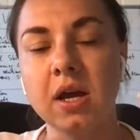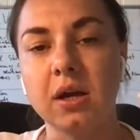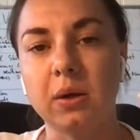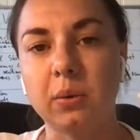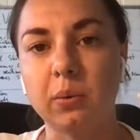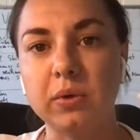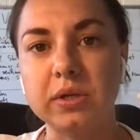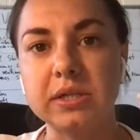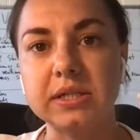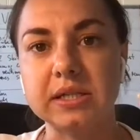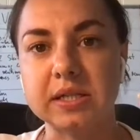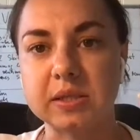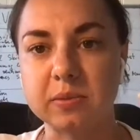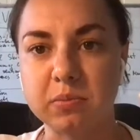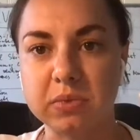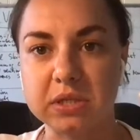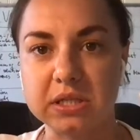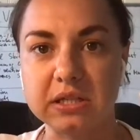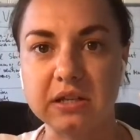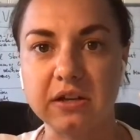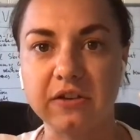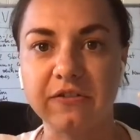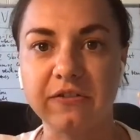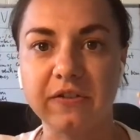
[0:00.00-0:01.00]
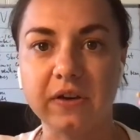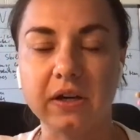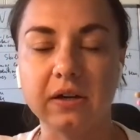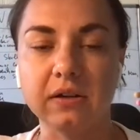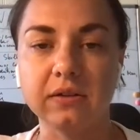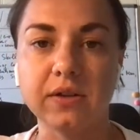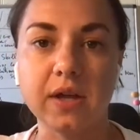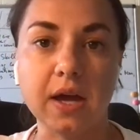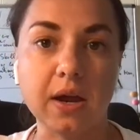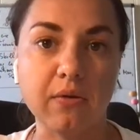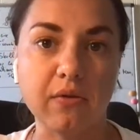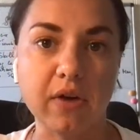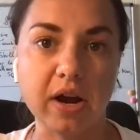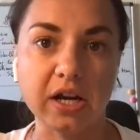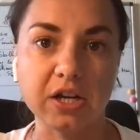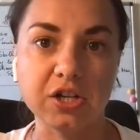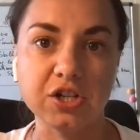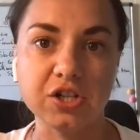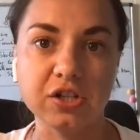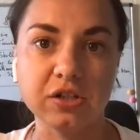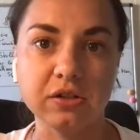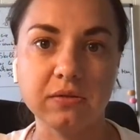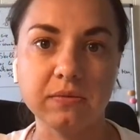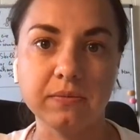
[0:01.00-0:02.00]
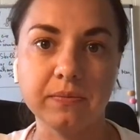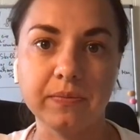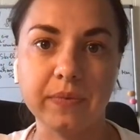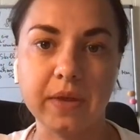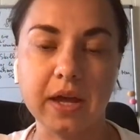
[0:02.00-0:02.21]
with a specific direction.